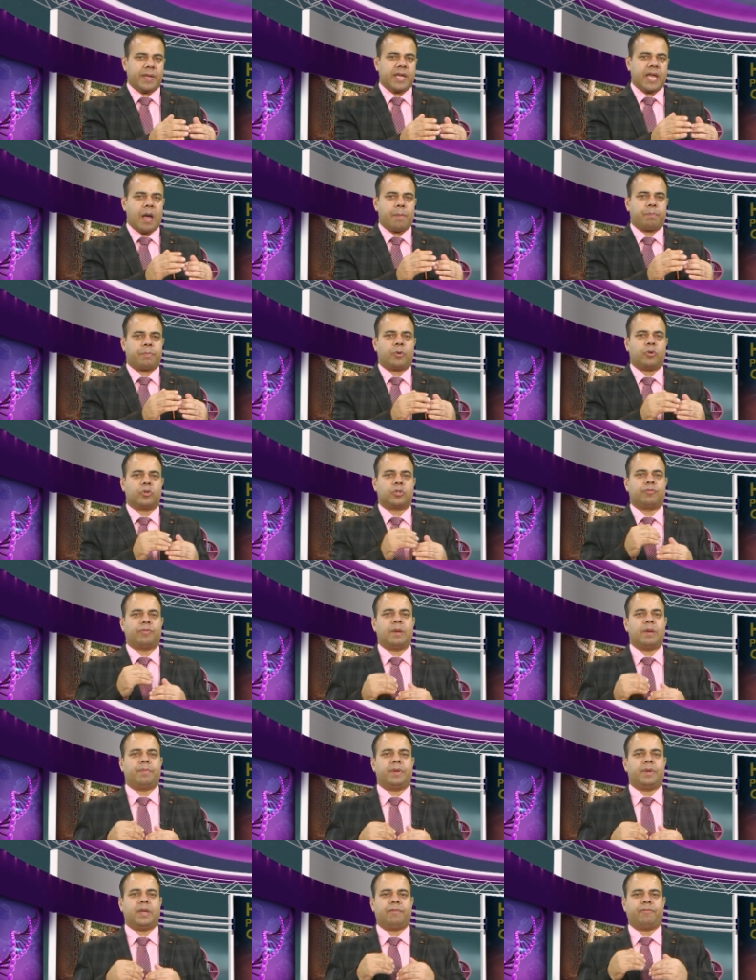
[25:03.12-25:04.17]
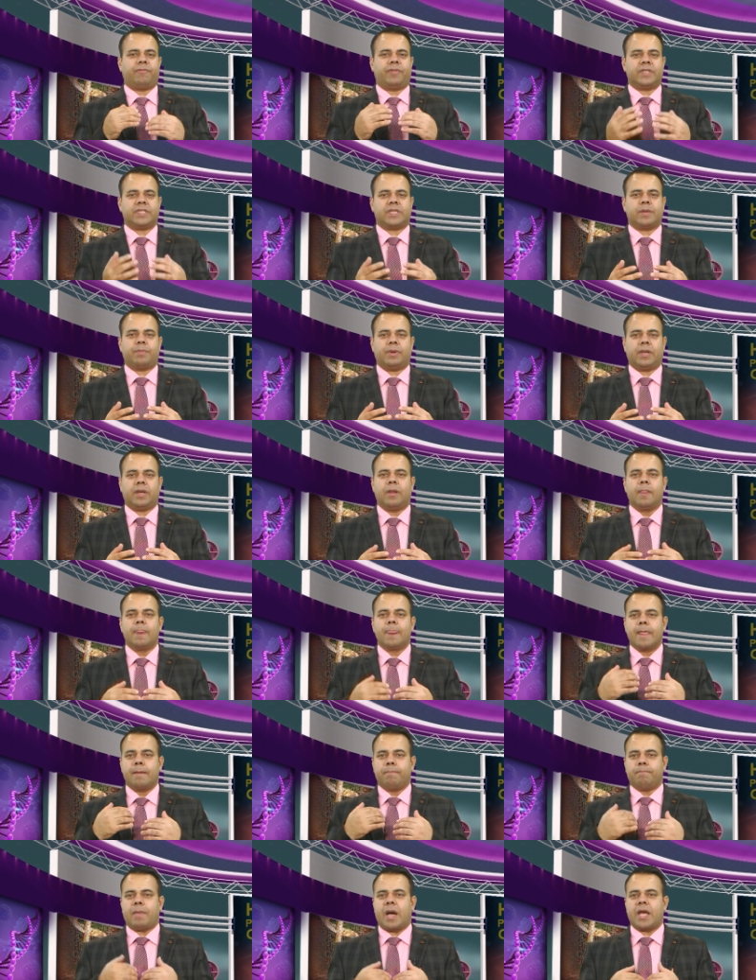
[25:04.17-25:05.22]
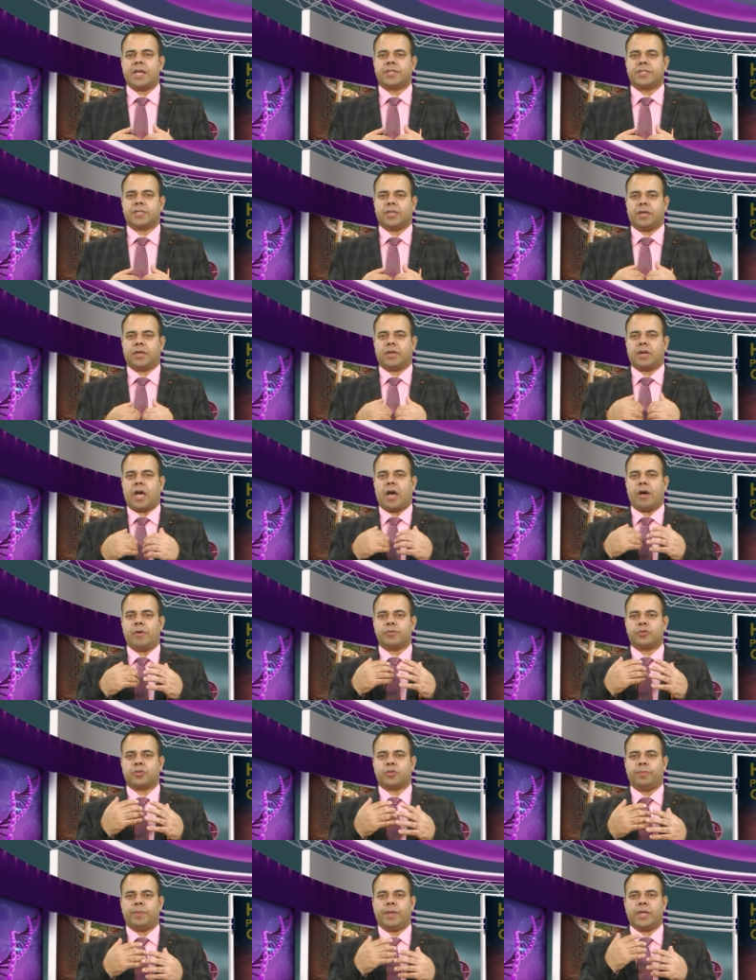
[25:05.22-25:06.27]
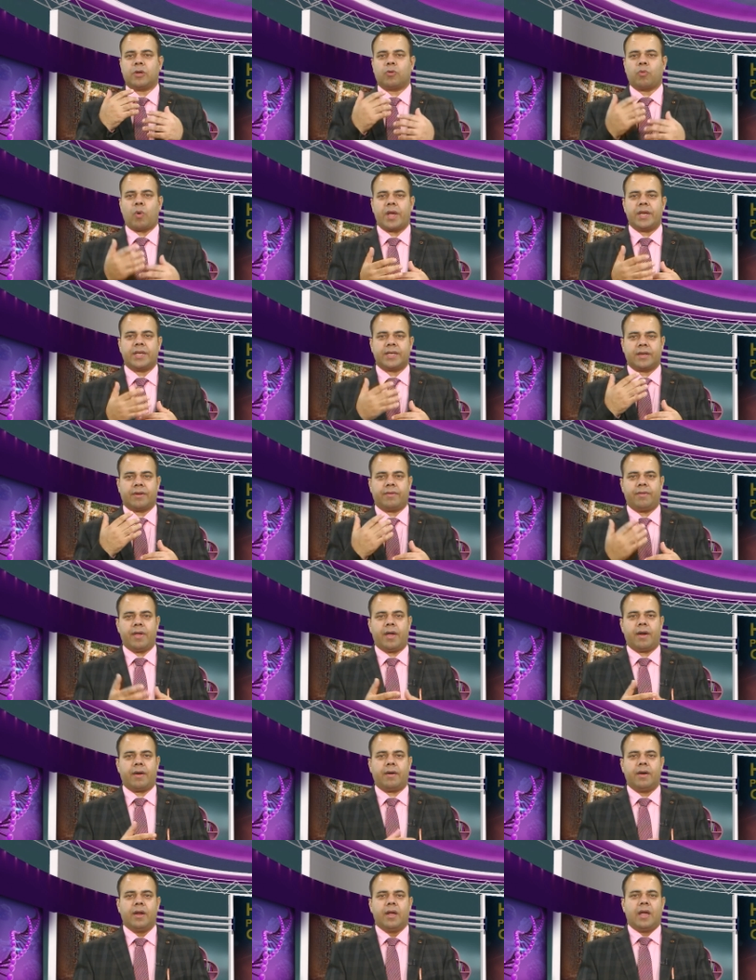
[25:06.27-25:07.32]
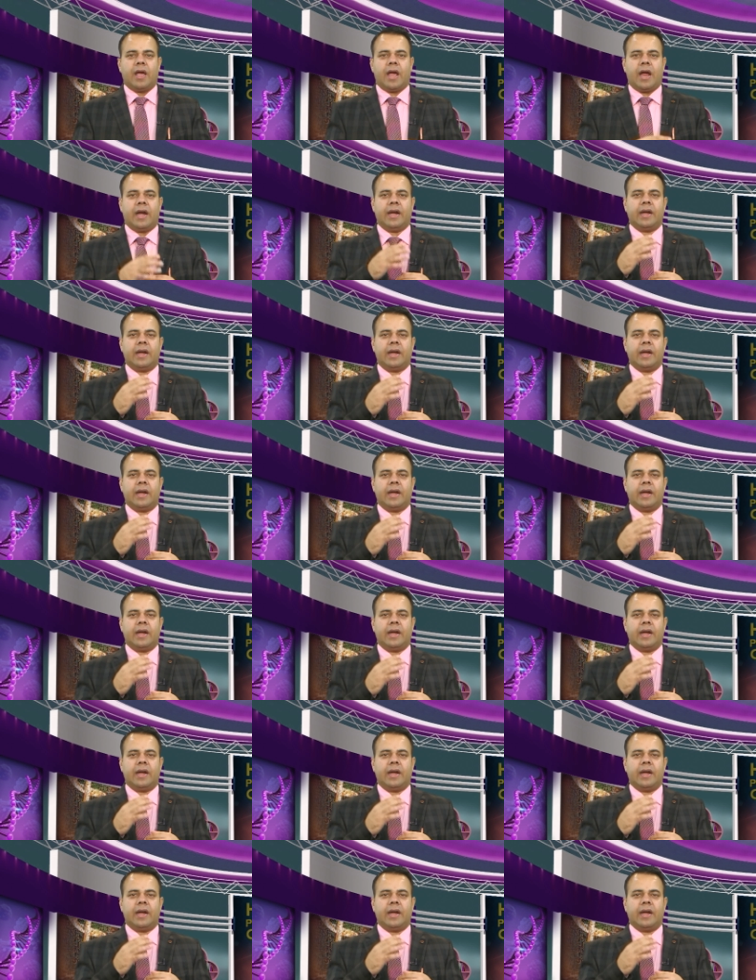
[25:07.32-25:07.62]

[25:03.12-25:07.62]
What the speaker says: approach will be feasible might turn out to be quite rare and